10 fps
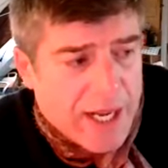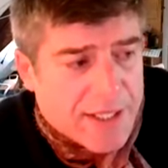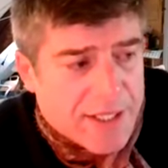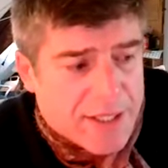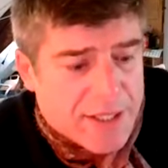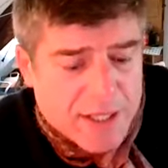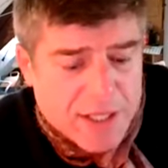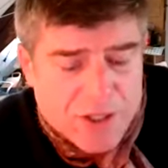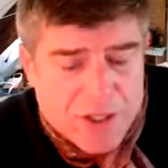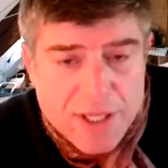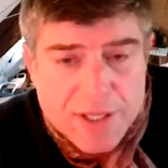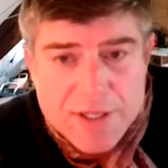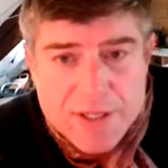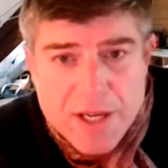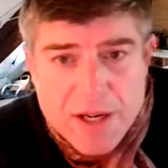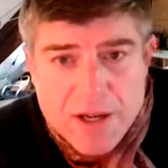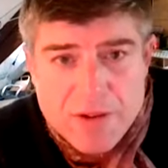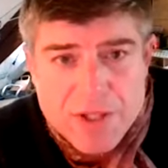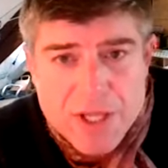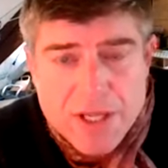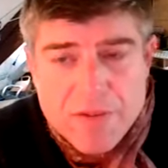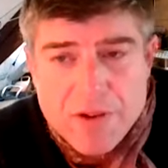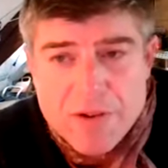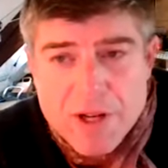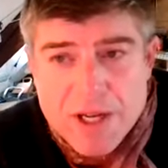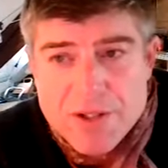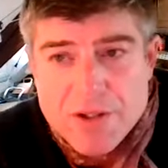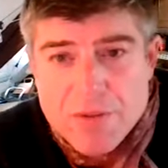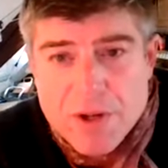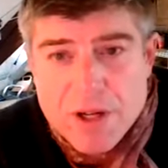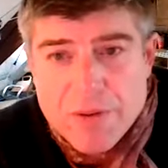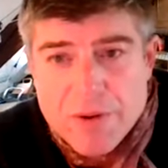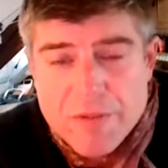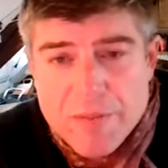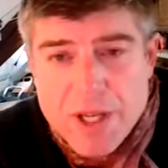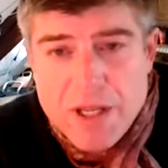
And I'd just like to say, closing, if you'd like to work with